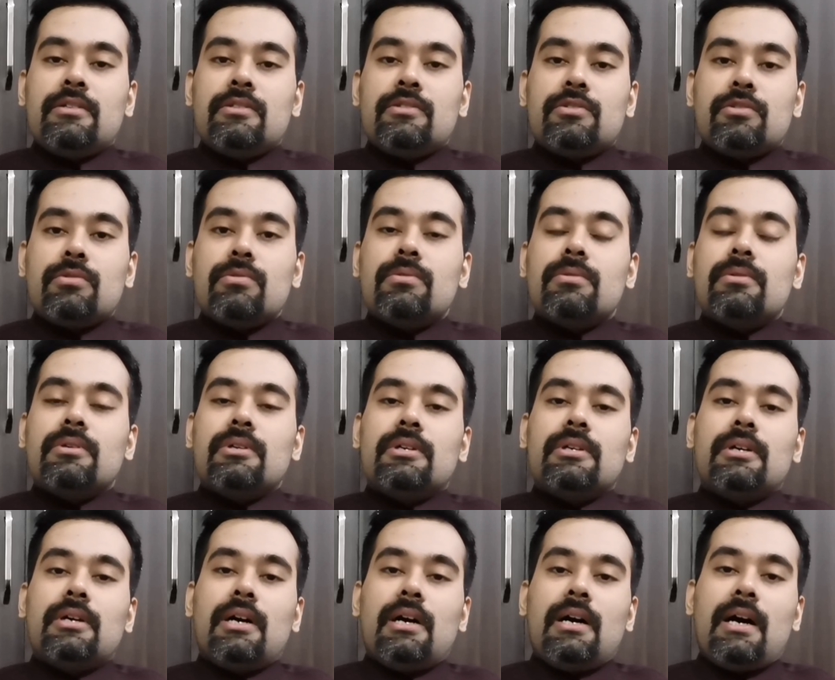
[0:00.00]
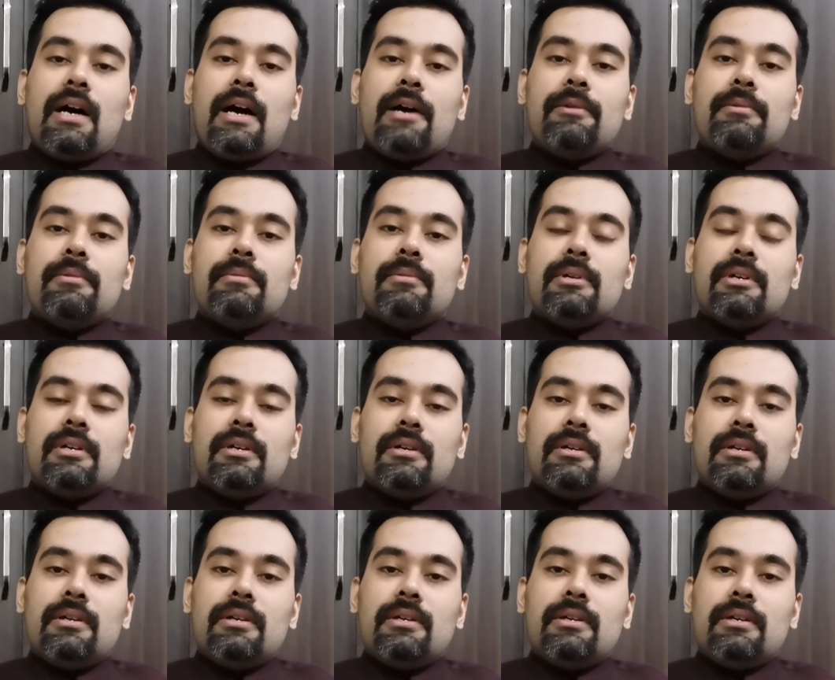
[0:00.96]
So, I'll
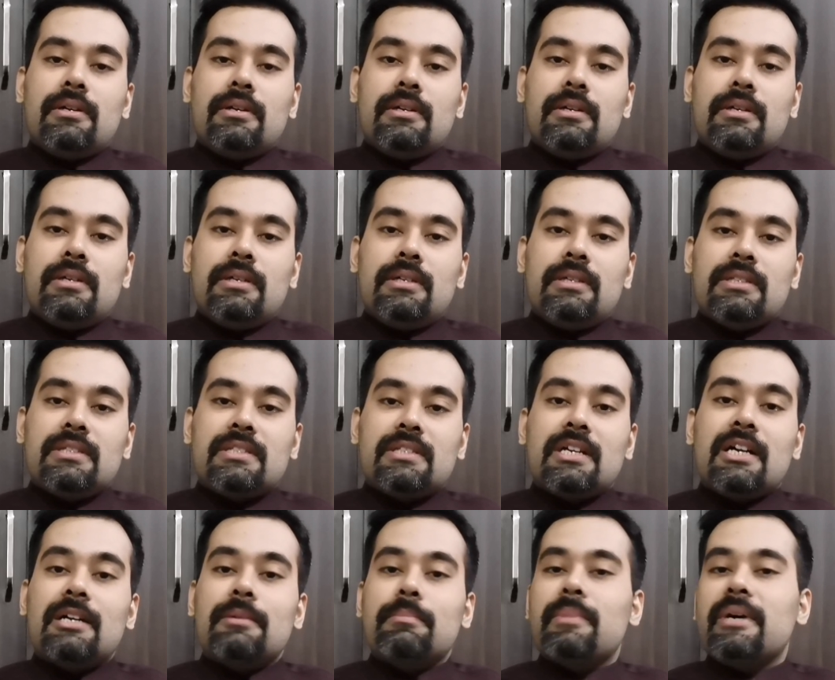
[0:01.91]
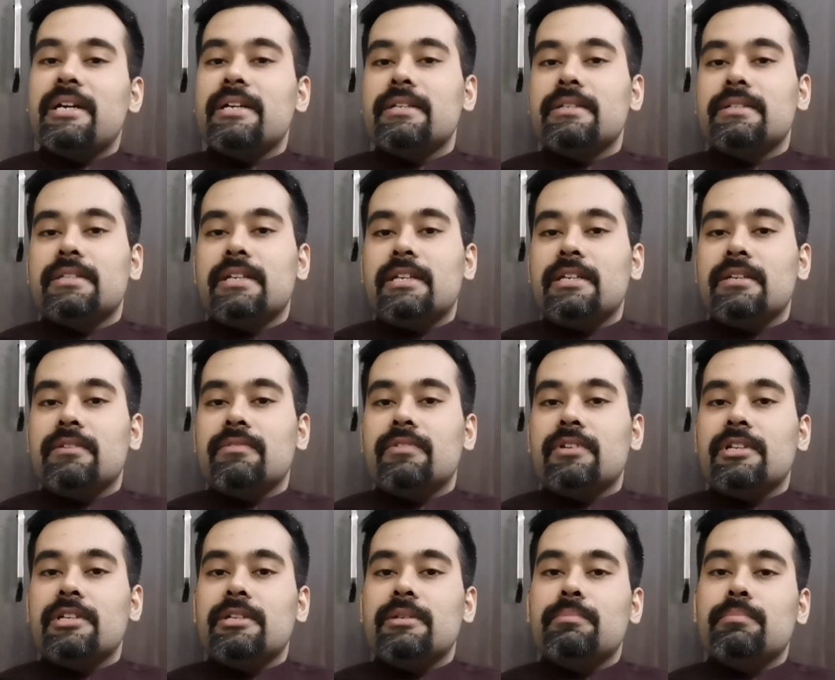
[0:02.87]
start by telling a
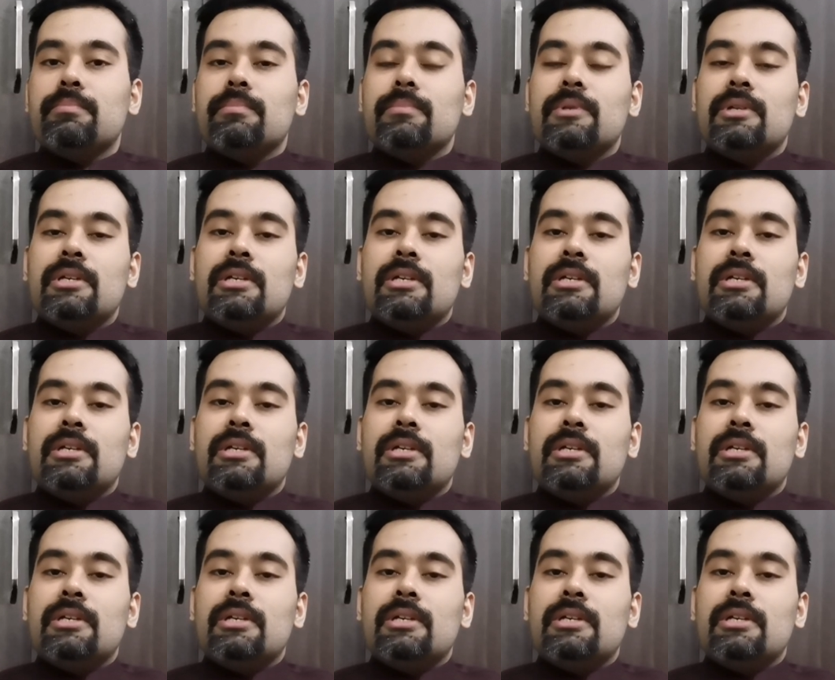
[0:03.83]
very